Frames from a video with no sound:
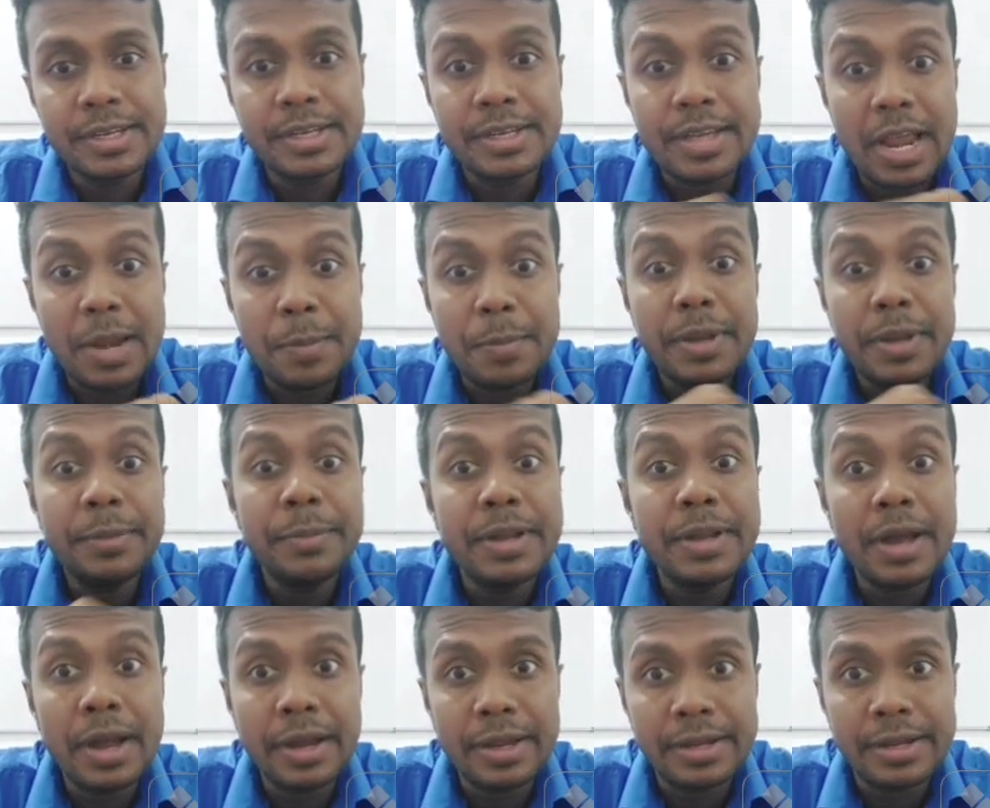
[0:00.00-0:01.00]
It can be
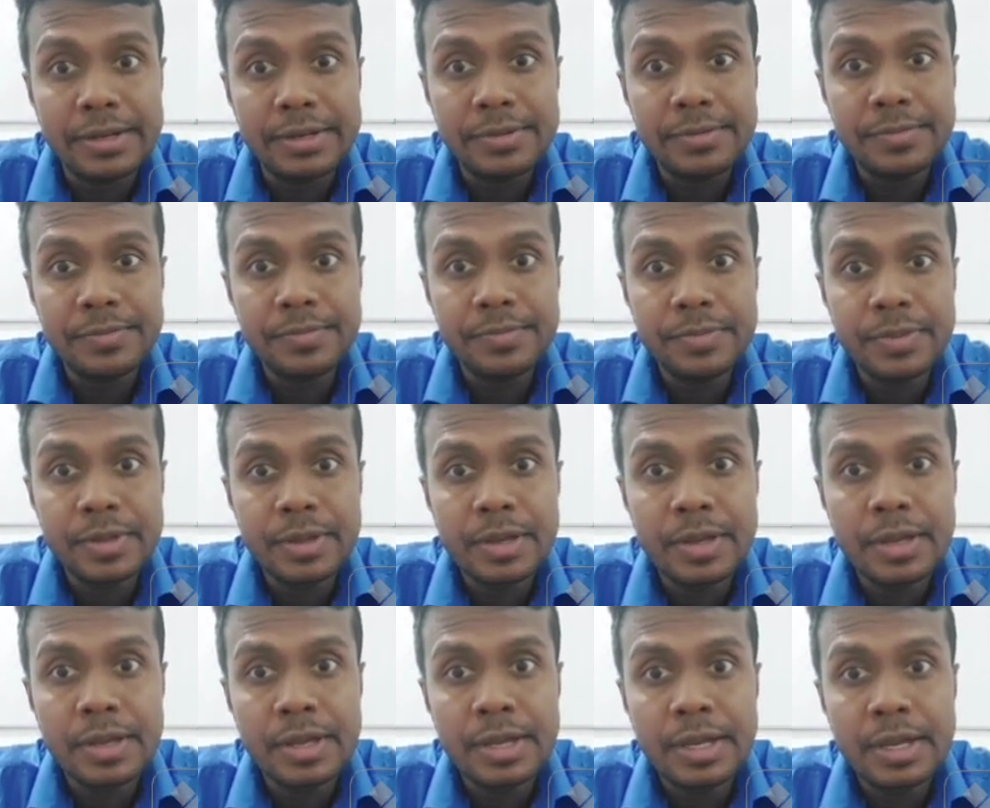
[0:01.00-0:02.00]
benign.
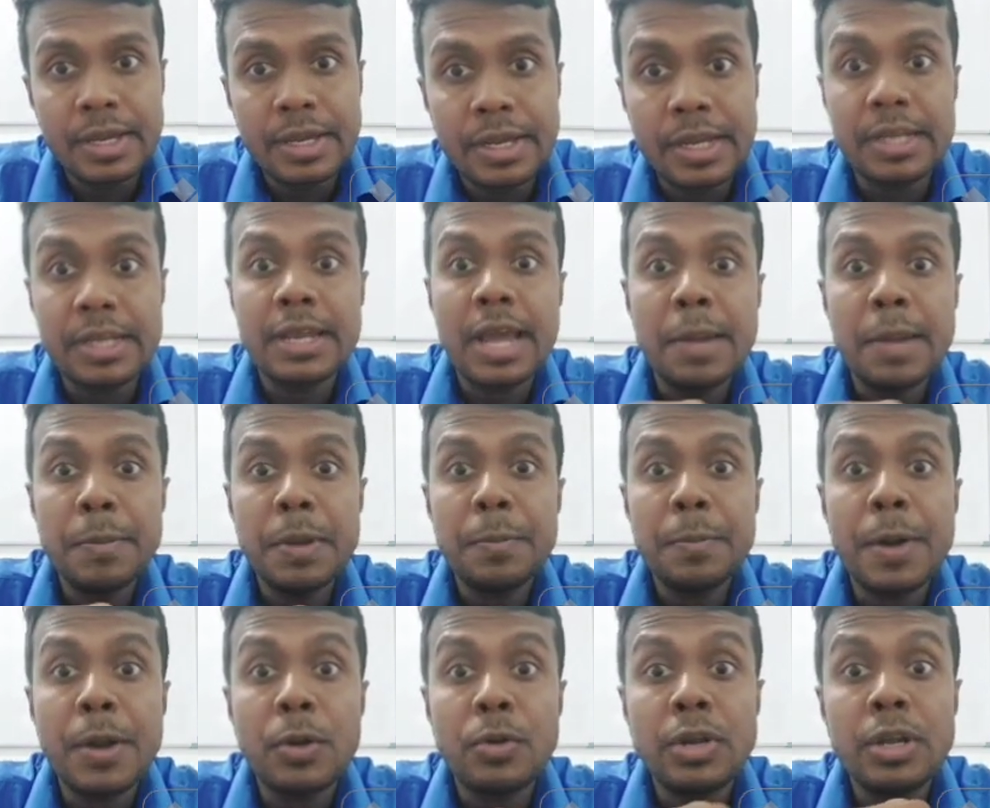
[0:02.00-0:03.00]
It can
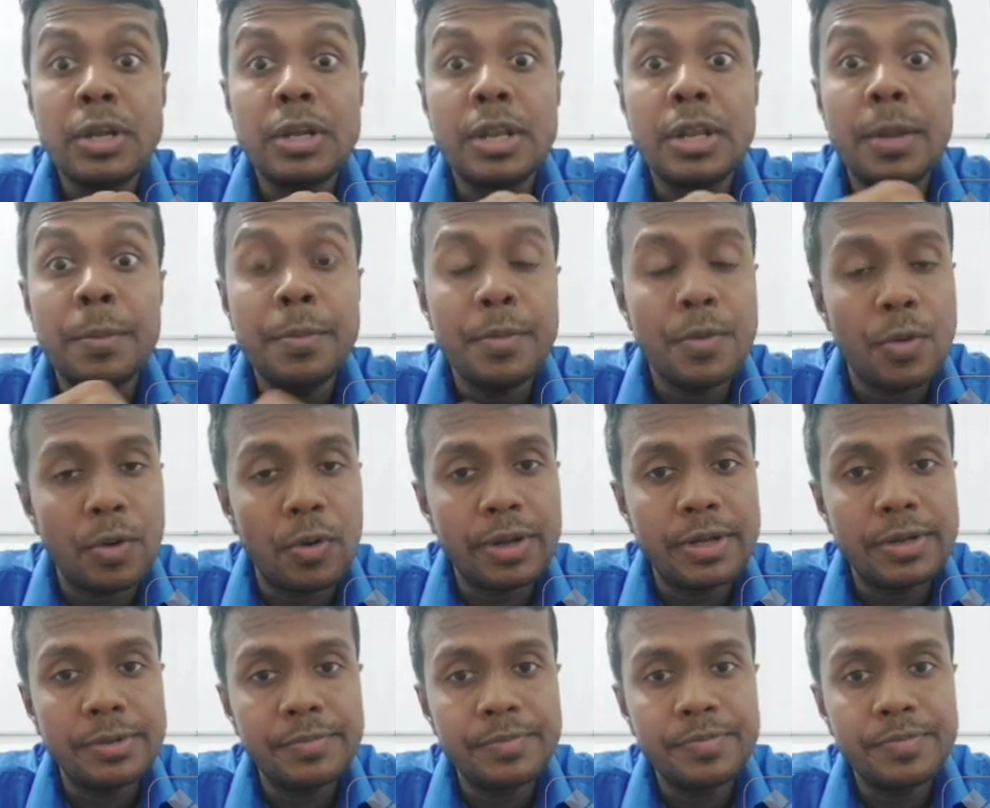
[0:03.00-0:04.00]
be parotid lymph
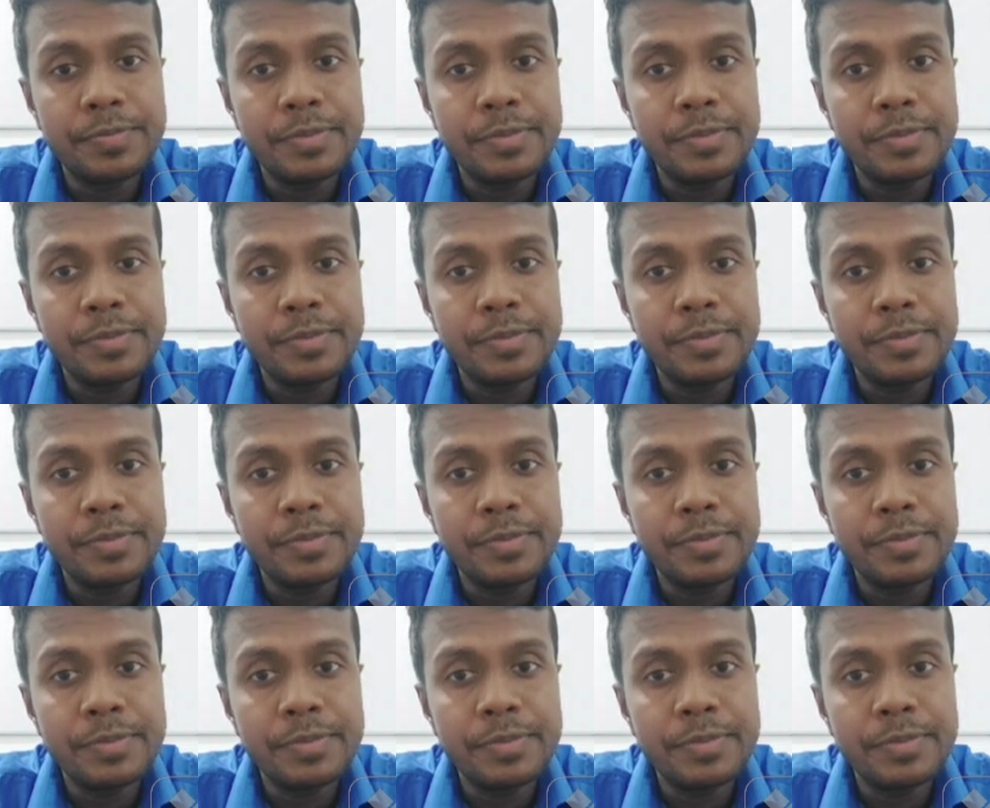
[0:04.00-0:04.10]
node.